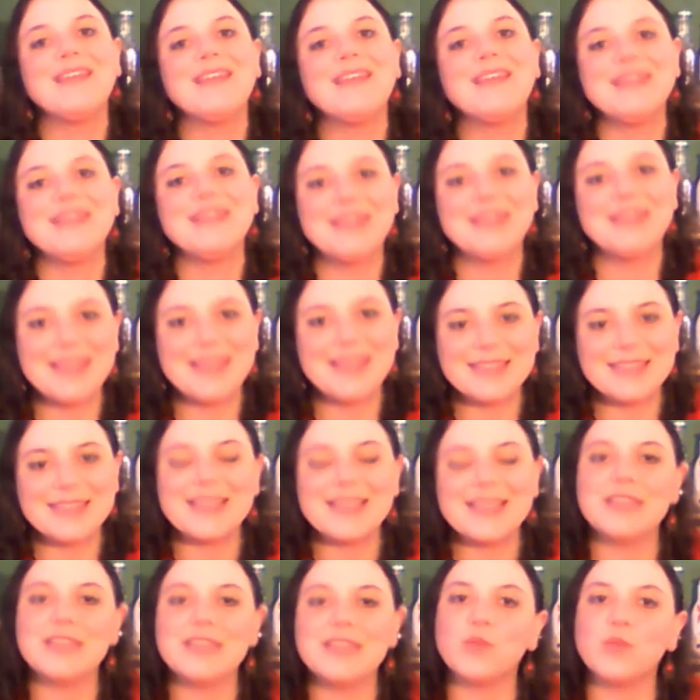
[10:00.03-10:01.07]
this
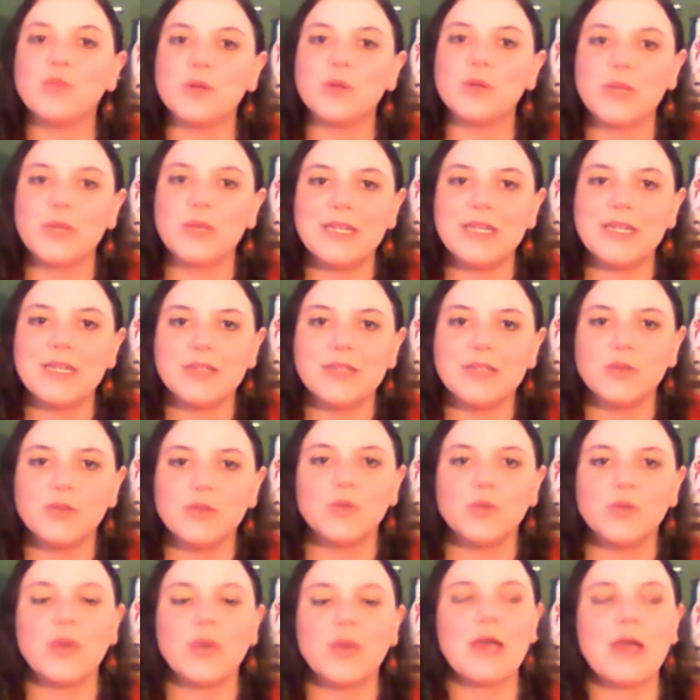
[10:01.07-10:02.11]
is what we need to do
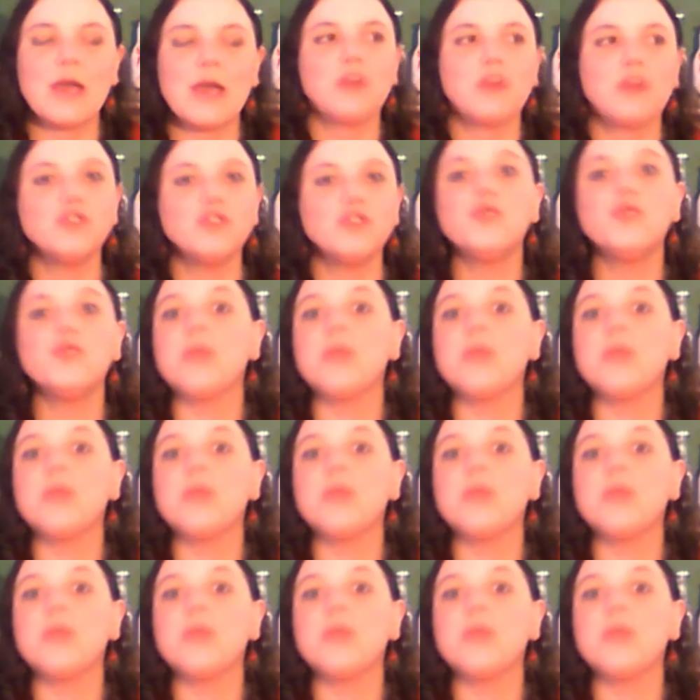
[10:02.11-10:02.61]
to be